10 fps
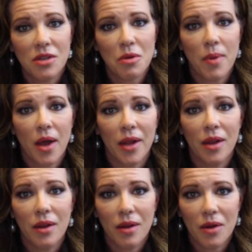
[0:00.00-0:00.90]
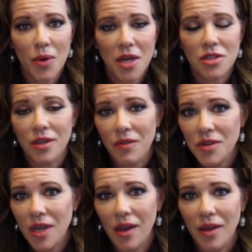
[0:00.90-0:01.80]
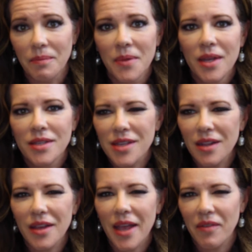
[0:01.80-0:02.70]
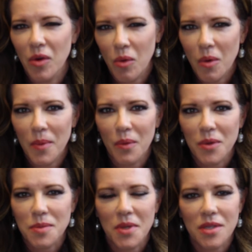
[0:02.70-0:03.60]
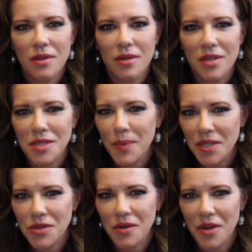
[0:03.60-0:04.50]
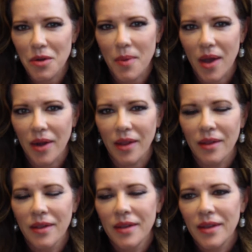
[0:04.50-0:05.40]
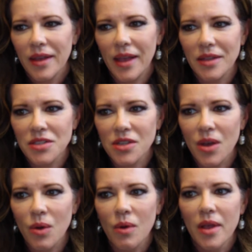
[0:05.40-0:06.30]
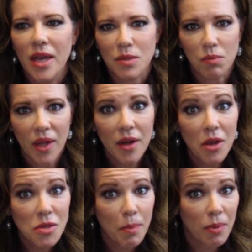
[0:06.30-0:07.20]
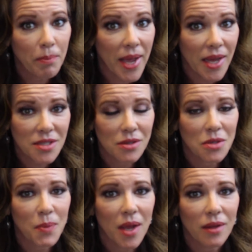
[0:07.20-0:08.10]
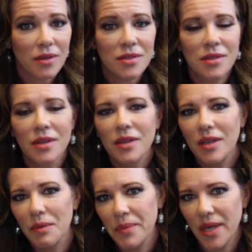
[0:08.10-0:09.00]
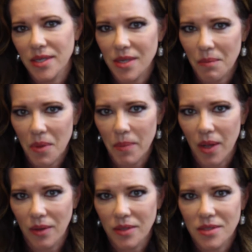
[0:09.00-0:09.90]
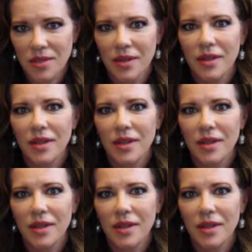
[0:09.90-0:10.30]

into your body gradually over time. It's kind of like having a hormone dispenser in your body. And so as blood goes past those pellets, it picks up the pellets,